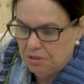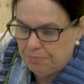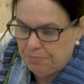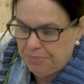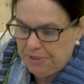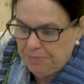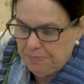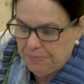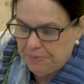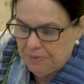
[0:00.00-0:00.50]

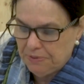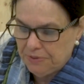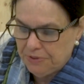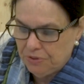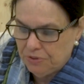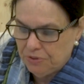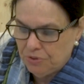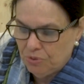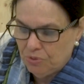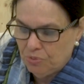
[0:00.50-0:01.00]
people,
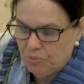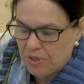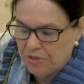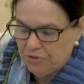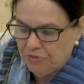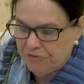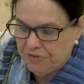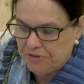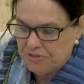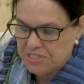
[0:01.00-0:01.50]
one
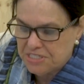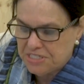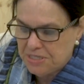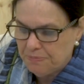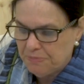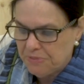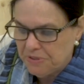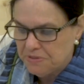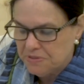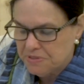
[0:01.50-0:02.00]
of the
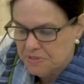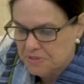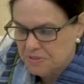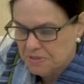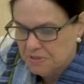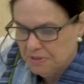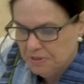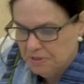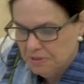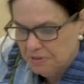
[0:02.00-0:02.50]

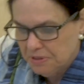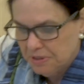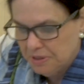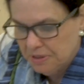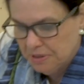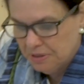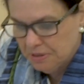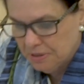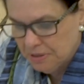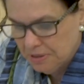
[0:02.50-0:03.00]
symbols,
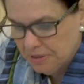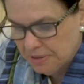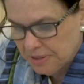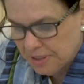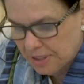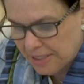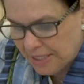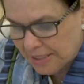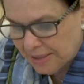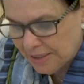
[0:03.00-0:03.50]
the
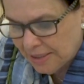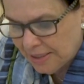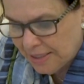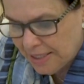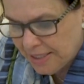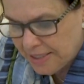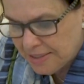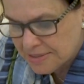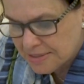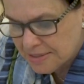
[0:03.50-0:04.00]

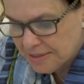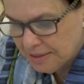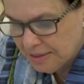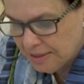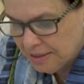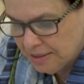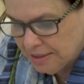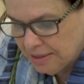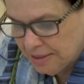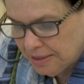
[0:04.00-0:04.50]
candlelight.
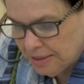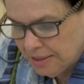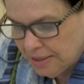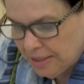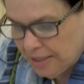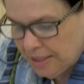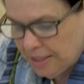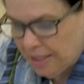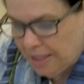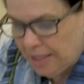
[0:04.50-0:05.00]

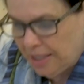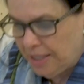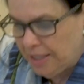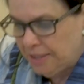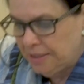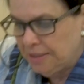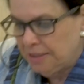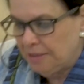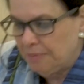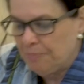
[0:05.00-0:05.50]

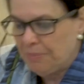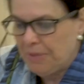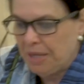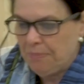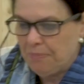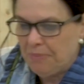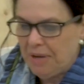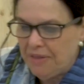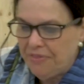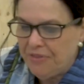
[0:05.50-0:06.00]
And my
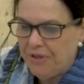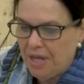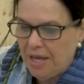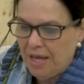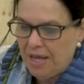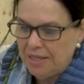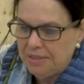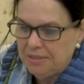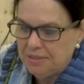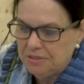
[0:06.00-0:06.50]
mother
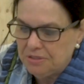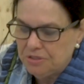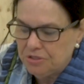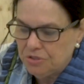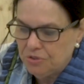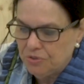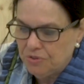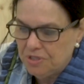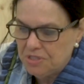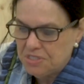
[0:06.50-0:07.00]
added
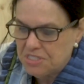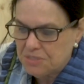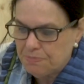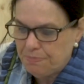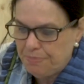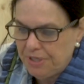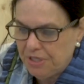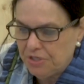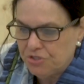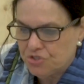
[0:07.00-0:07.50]
to this
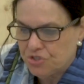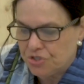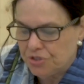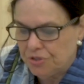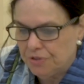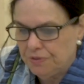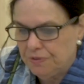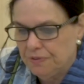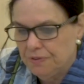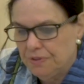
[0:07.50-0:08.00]

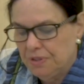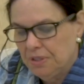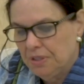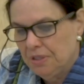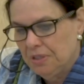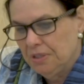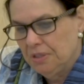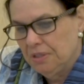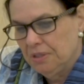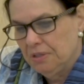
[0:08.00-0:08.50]
picture
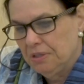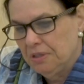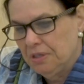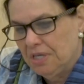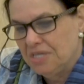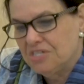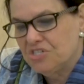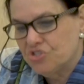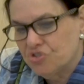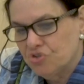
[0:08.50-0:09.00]

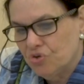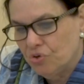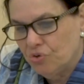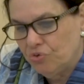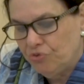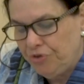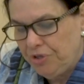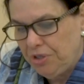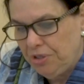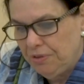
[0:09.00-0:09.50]
a
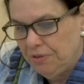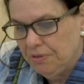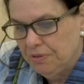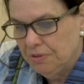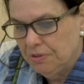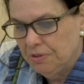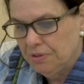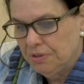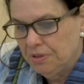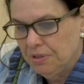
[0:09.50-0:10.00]
story
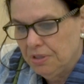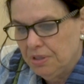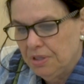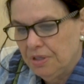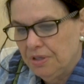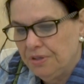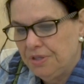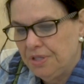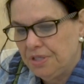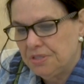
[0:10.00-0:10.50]

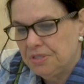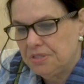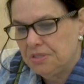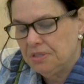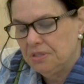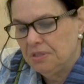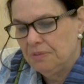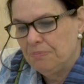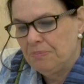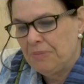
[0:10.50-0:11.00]
that
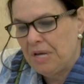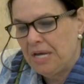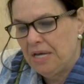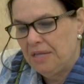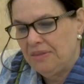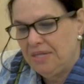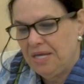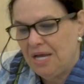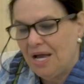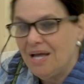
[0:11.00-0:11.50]

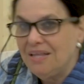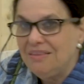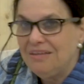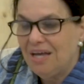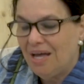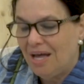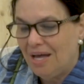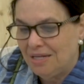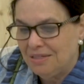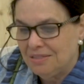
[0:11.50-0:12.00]
the other
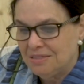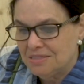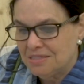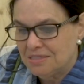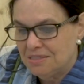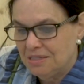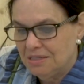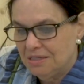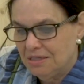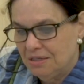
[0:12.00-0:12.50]

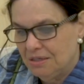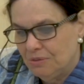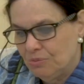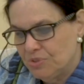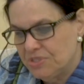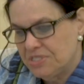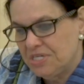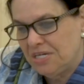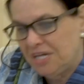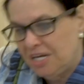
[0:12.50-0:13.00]
aunt
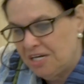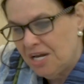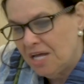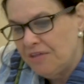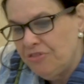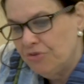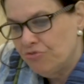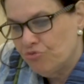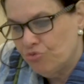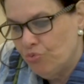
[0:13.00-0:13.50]
was in
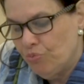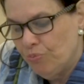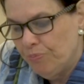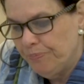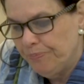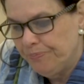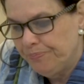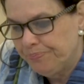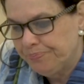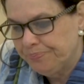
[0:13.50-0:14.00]
another
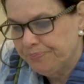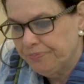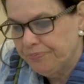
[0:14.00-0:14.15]
room